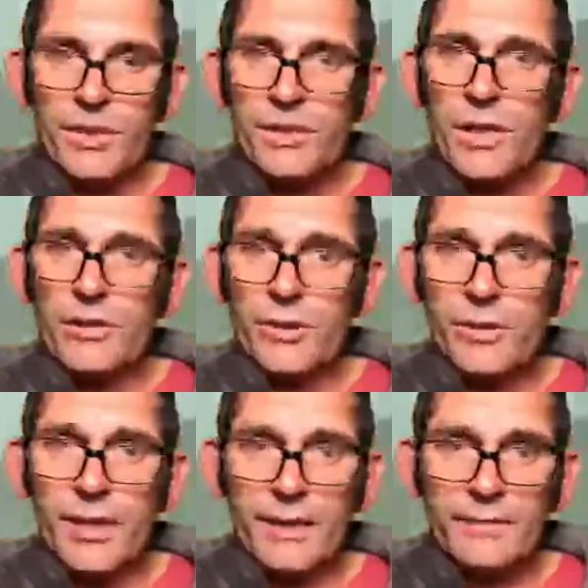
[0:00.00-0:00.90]
when you start
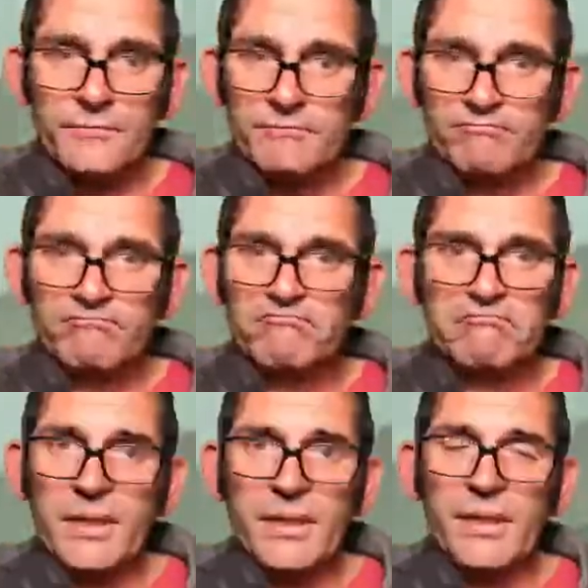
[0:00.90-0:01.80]
doing that,
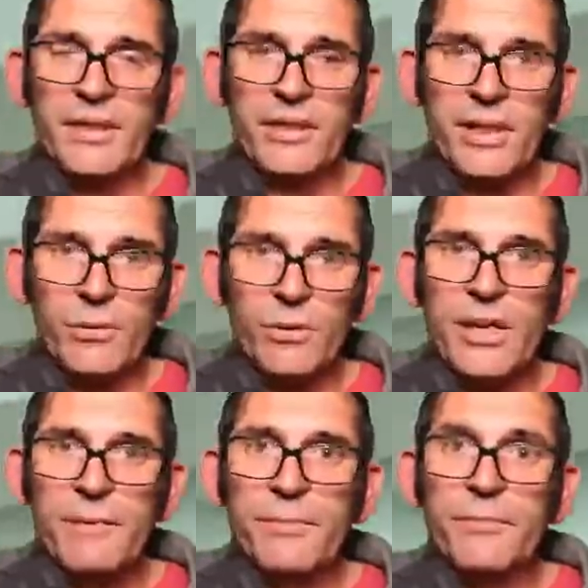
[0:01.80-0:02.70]
it will
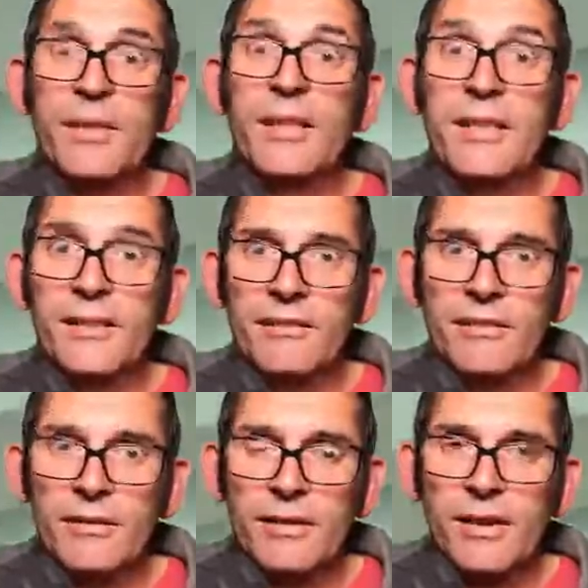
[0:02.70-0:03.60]
keep them cleaner
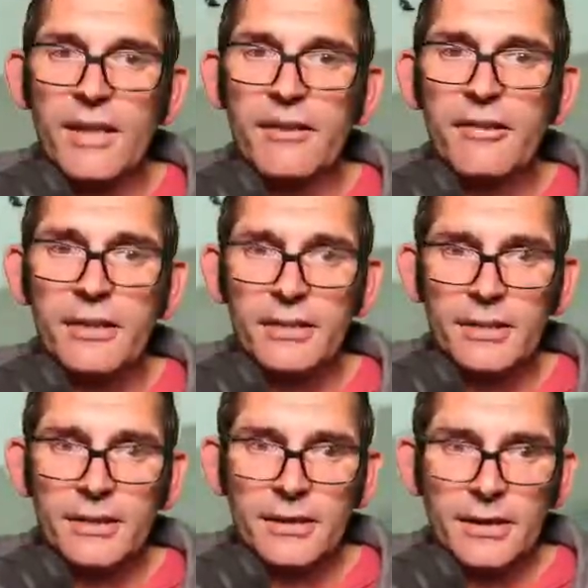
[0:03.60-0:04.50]
and clearer.
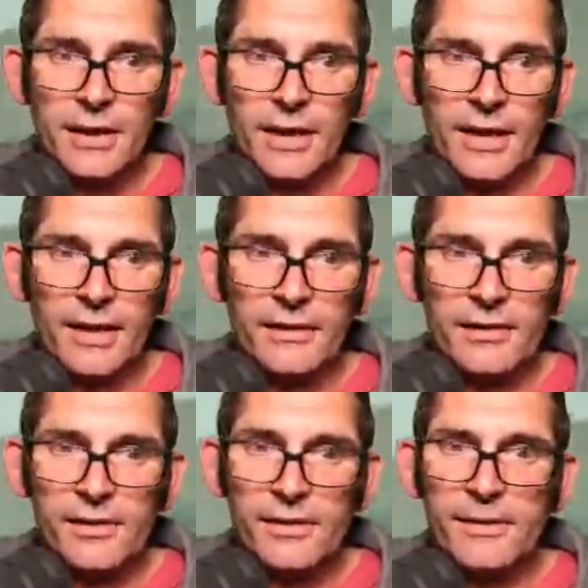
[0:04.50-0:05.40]

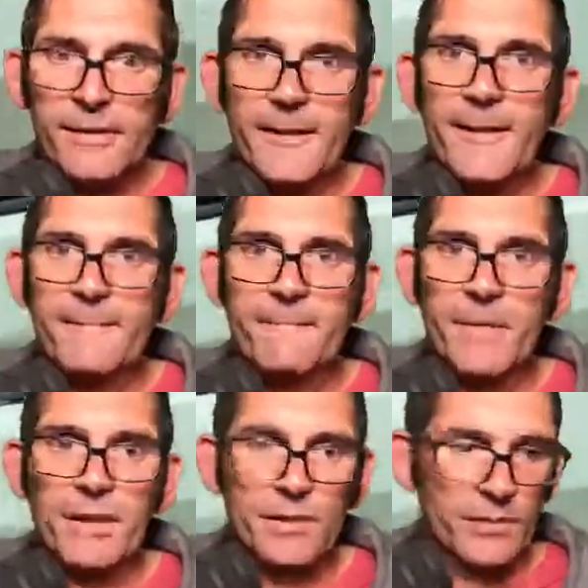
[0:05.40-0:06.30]
And yeah,
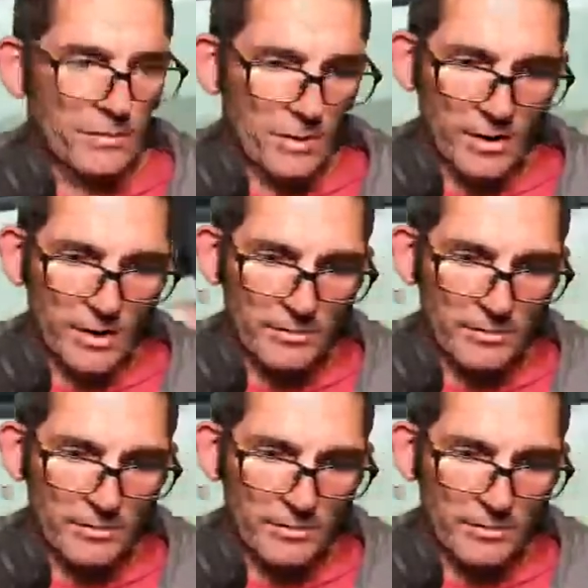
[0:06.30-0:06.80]
it's an